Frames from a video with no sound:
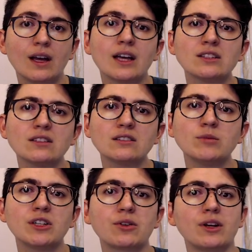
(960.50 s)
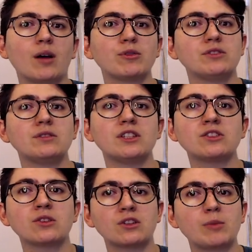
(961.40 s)
It's also been a great opportunity to
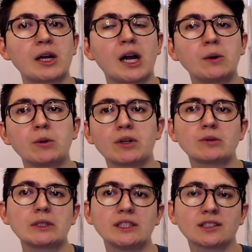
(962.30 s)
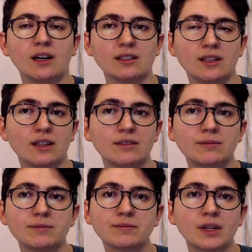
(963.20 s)
learn about how we want to release content.
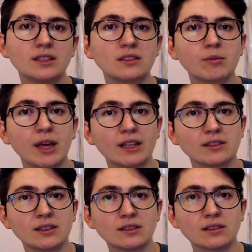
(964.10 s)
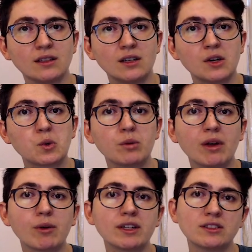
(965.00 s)
In some cases, we may
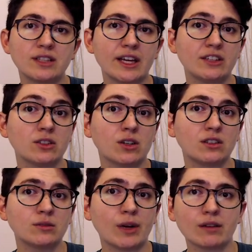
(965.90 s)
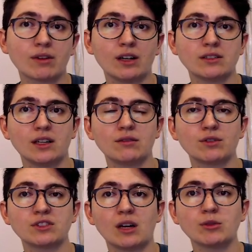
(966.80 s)
want to stage a large amount of content for
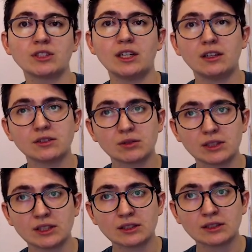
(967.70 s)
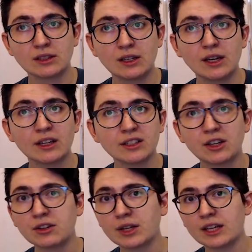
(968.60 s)
simultaneous release. In
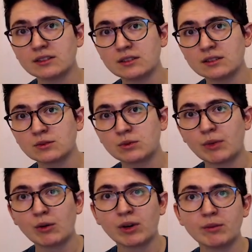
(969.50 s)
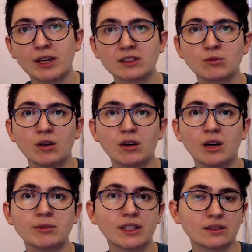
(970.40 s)
other cases, we might want to make small
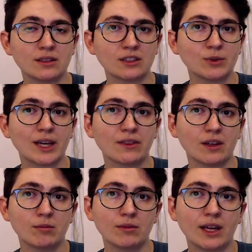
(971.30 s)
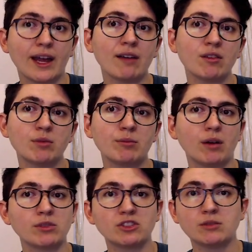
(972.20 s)
updates as we get them and have them be
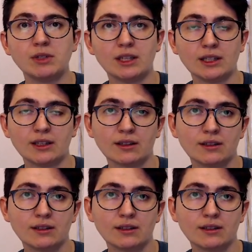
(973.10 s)
published immediately.